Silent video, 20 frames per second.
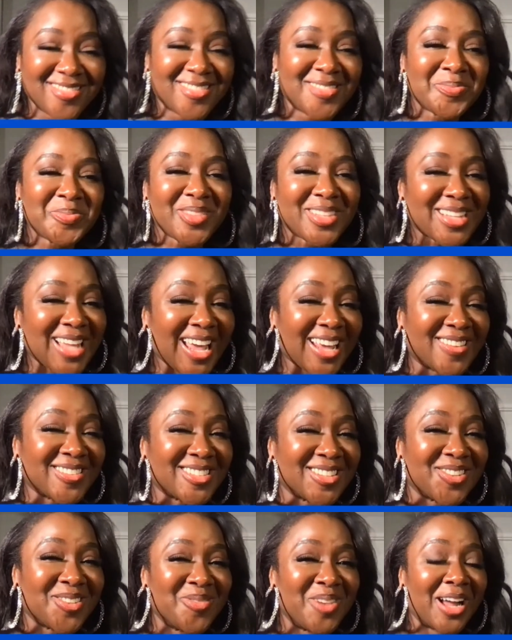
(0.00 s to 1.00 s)
ain't gonna tell
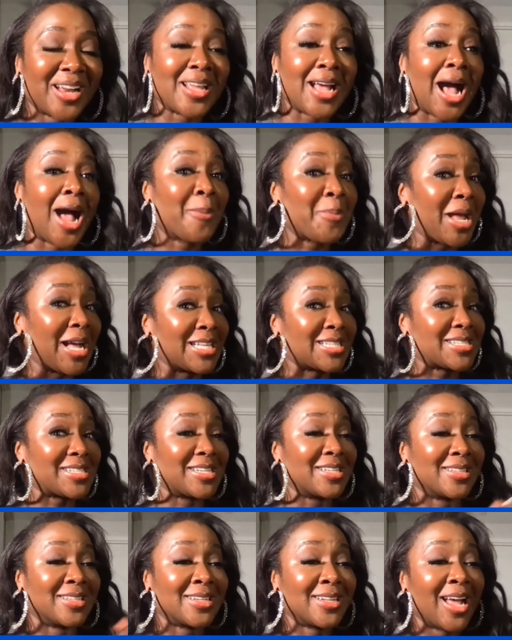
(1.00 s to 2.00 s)
nobody i'm not
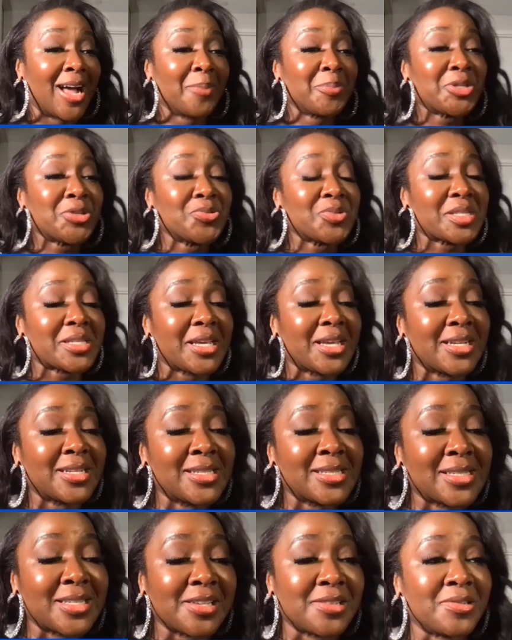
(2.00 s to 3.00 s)
stealing i'm too scared to
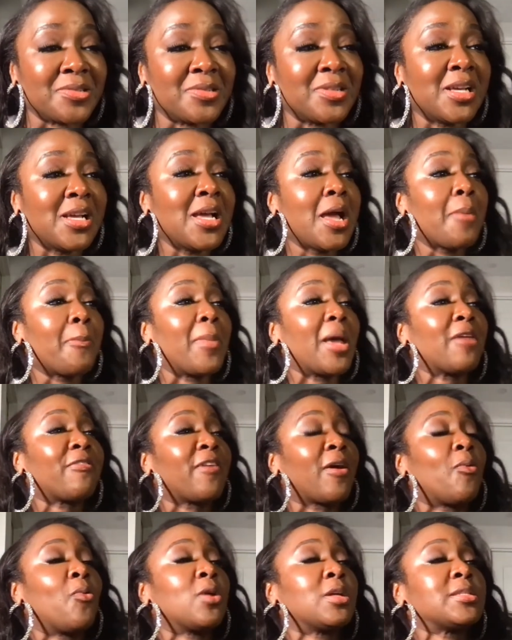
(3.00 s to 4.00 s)
steal matter of
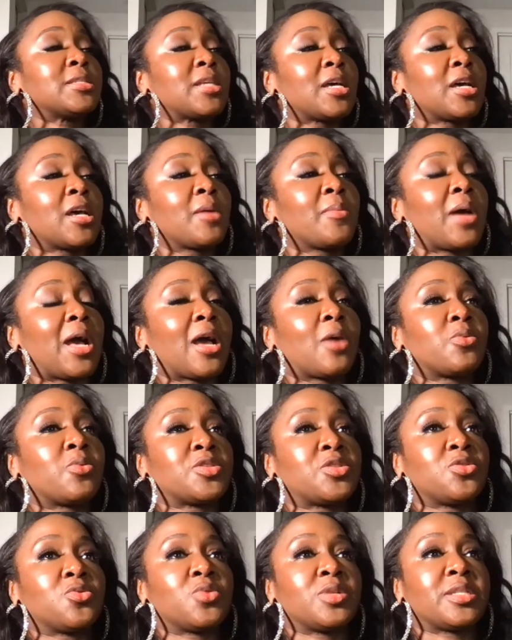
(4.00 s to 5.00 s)
fact one time i was
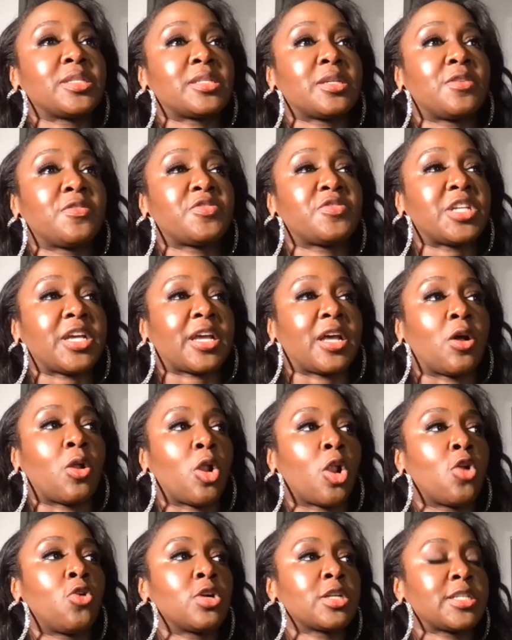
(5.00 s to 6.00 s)
doing self-checkout a
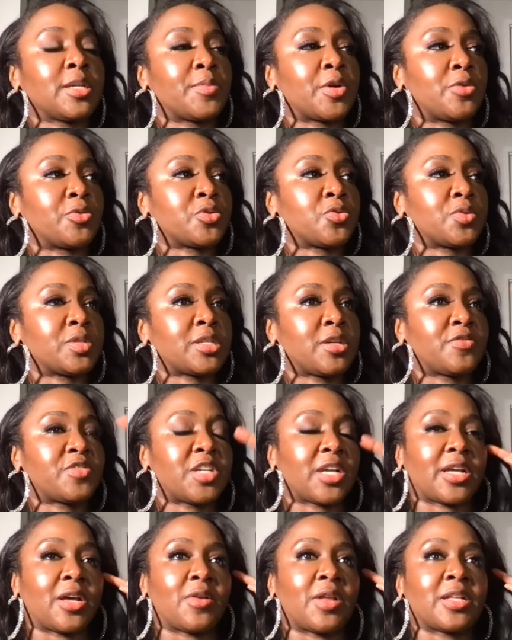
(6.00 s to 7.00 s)
long time ago i was doing
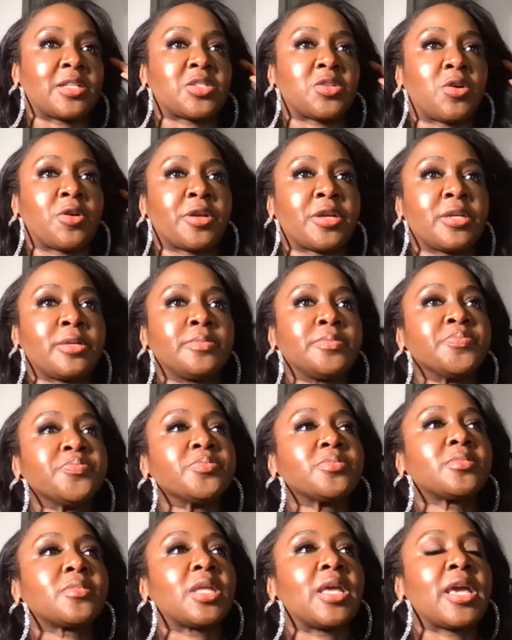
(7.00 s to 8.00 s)
self-checkout at target
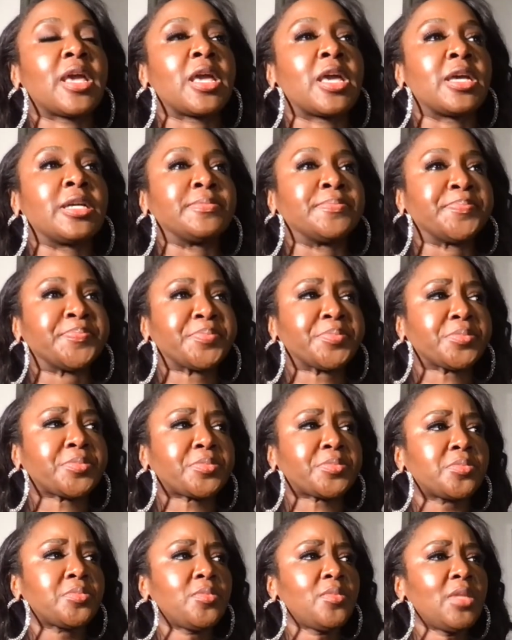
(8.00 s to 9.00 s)
and
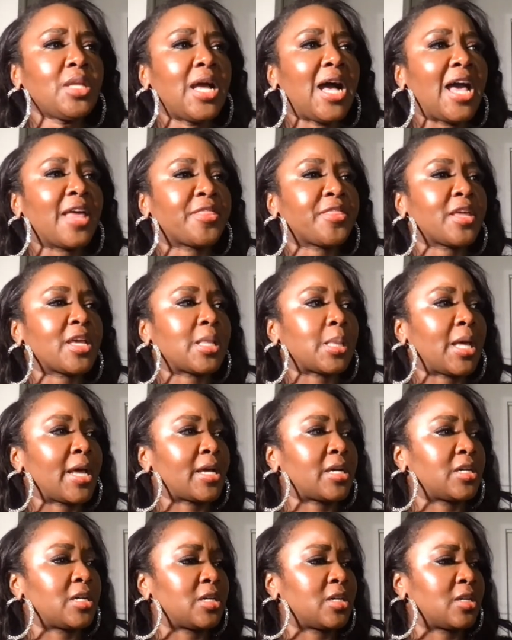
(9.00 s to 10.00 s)
i think like a
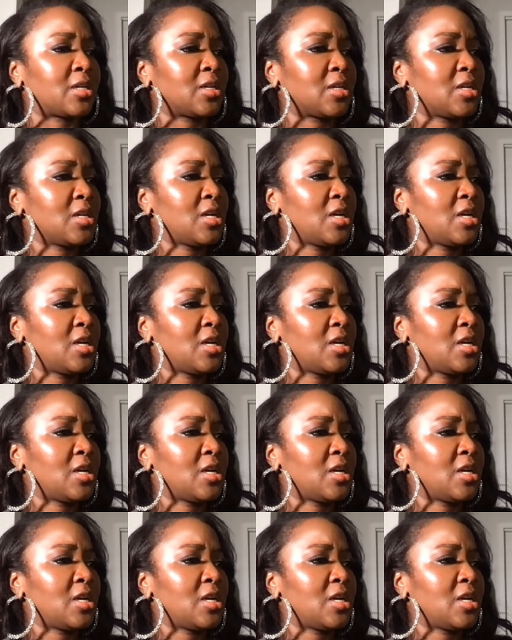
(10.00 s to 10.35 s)
uh,